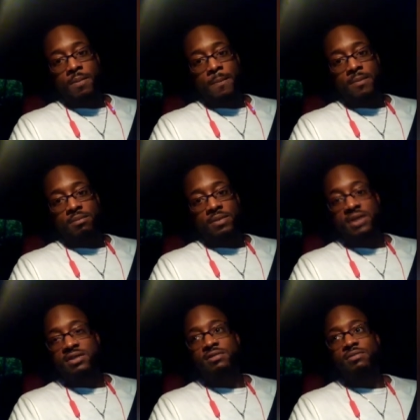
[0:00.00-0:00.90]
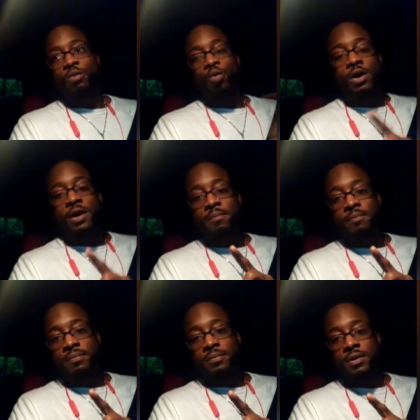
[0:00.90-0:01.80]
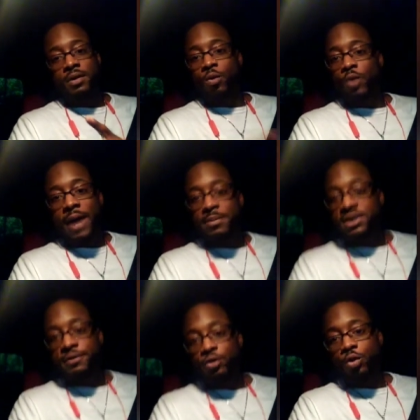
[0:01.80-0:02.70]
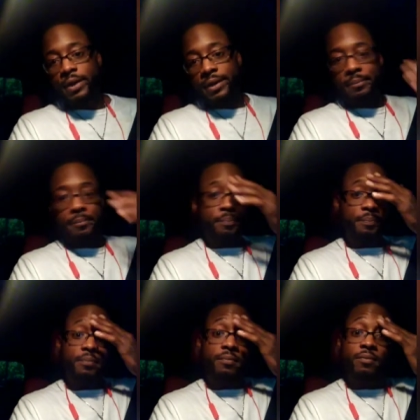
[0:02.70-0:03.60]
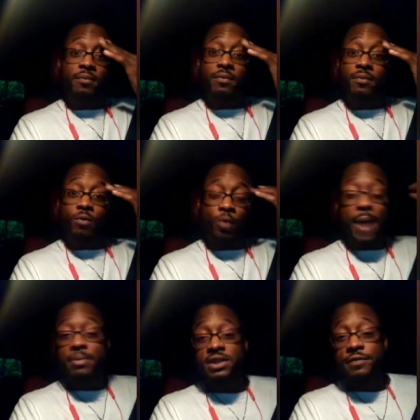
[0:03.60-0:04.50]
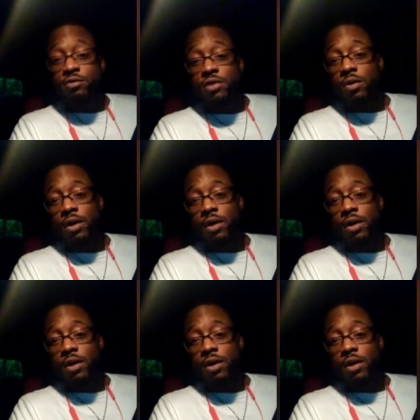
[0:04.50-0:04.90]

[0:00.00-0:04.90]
And it's, one, what happens if you quit? What happens if you don't go?